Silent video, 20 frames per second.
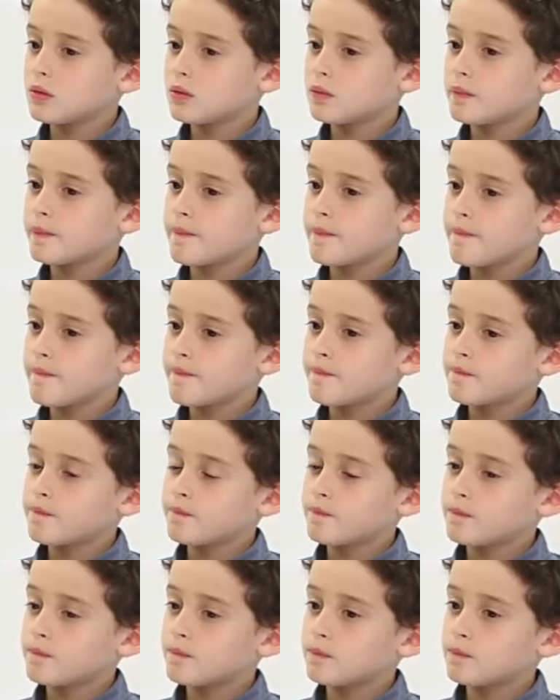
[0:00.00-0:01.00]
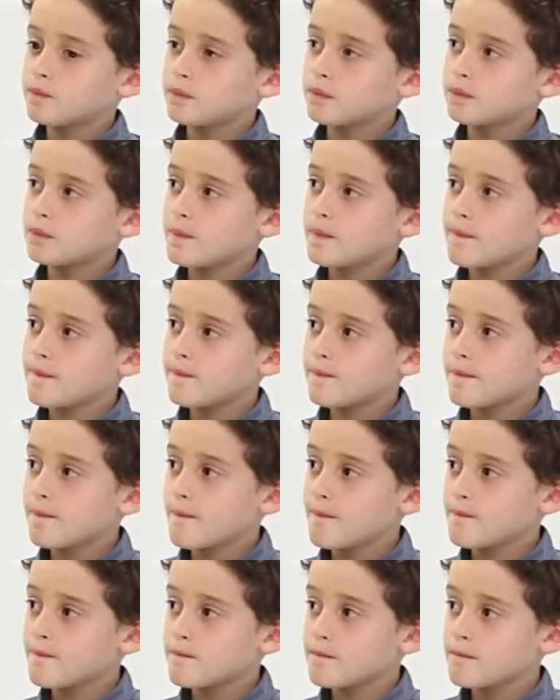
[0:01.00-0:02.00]

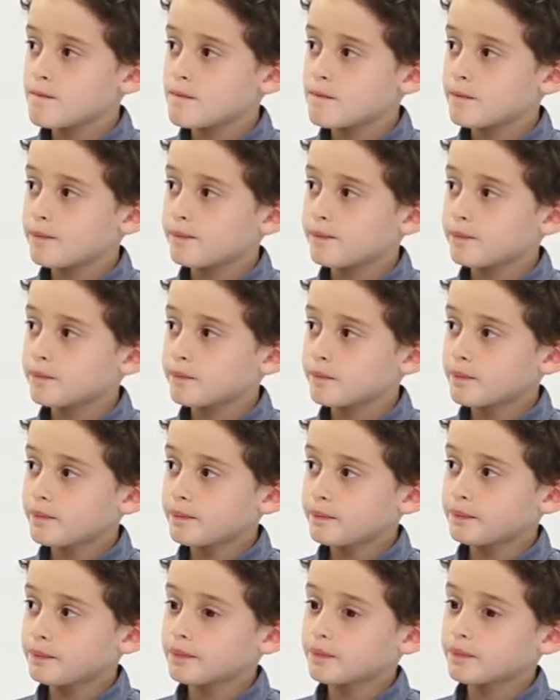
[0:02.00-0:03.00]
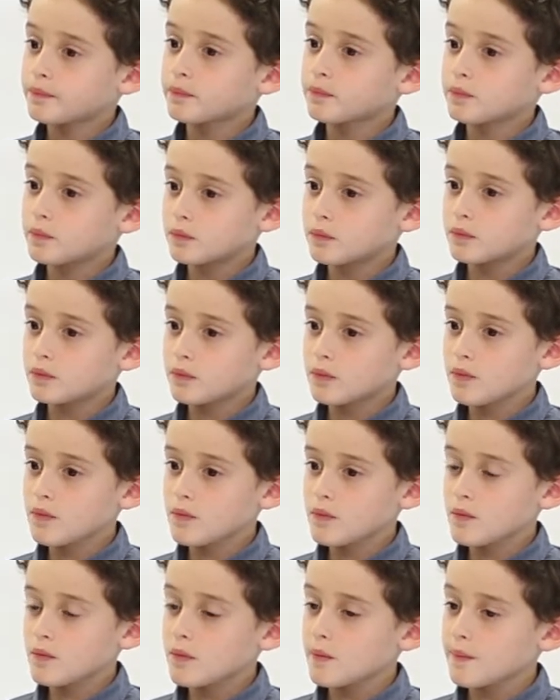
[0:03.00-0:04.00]

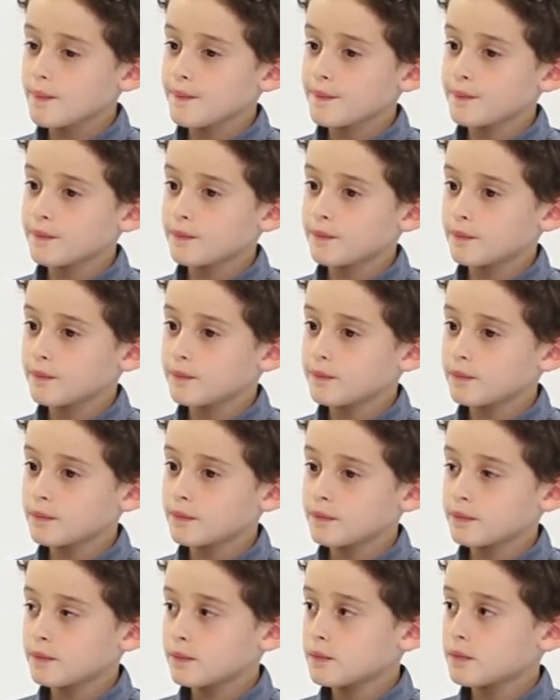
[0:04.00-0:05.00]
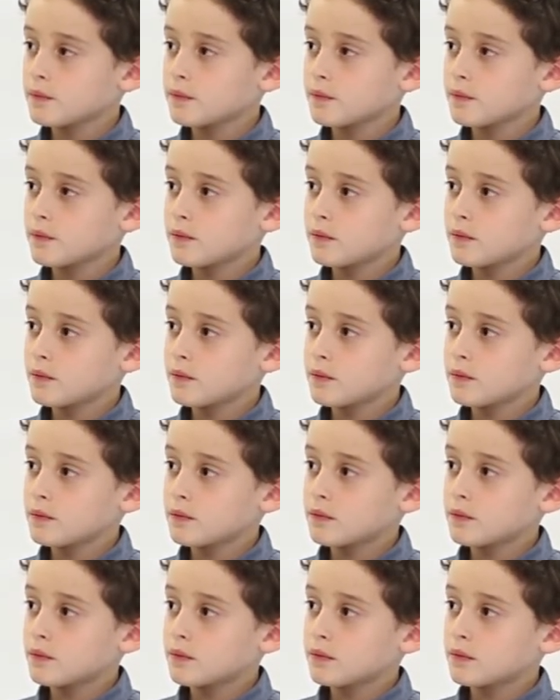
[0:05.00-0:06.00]

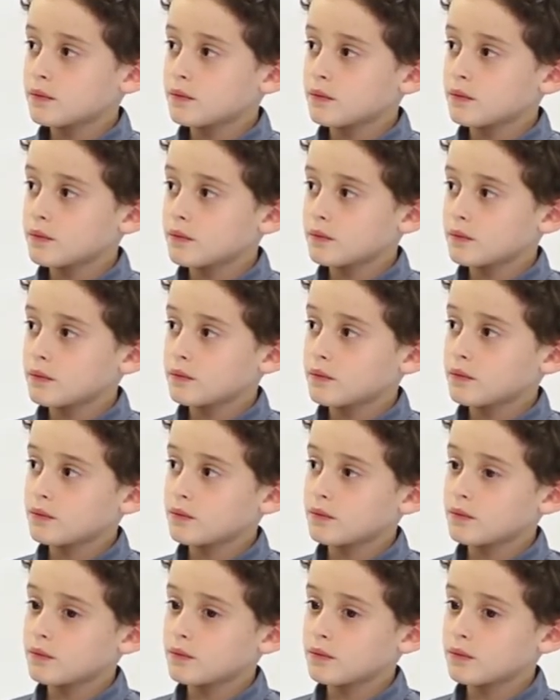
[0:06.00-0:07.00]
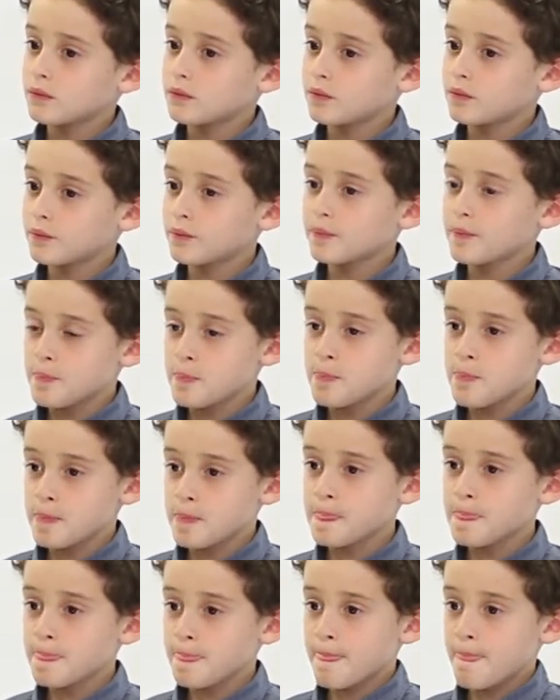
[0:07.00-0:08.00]

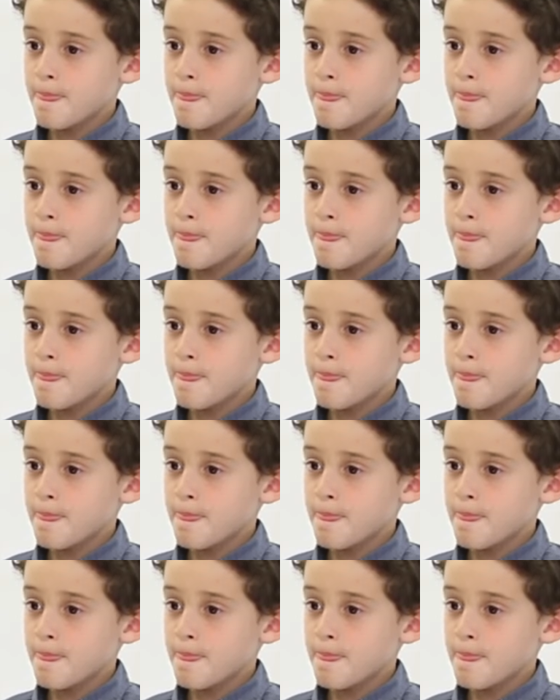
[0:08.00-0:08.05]
[no speech]